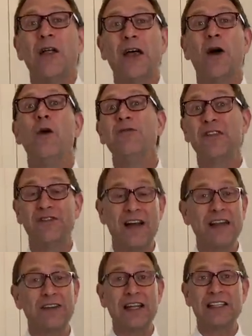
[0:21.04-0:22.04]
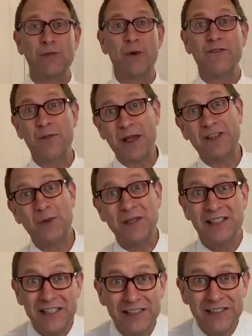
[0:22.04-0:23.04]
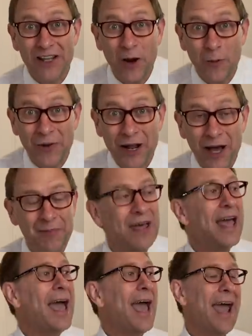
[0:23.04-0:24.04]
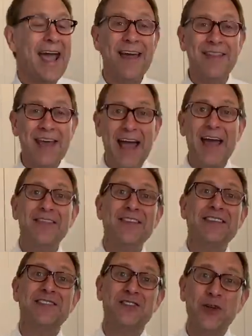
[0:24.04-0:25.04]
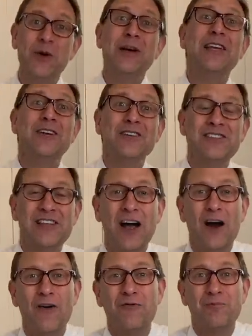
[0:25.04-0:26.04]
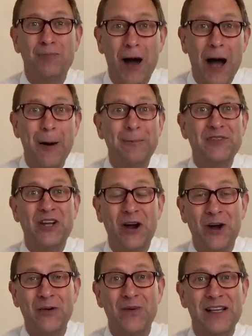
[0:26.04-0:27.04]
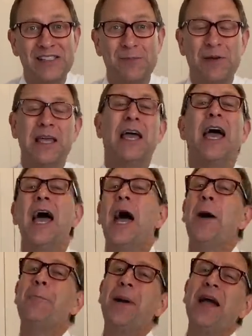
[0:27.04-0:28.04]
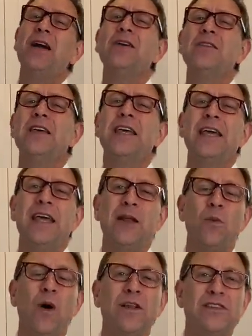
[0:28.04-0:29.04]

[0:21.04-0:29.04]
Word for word: like hopefully finding trying to get some more information when Disney's gonna open up. And they had this do-it-yourself Pop Tart recipe. Apparently, in Walt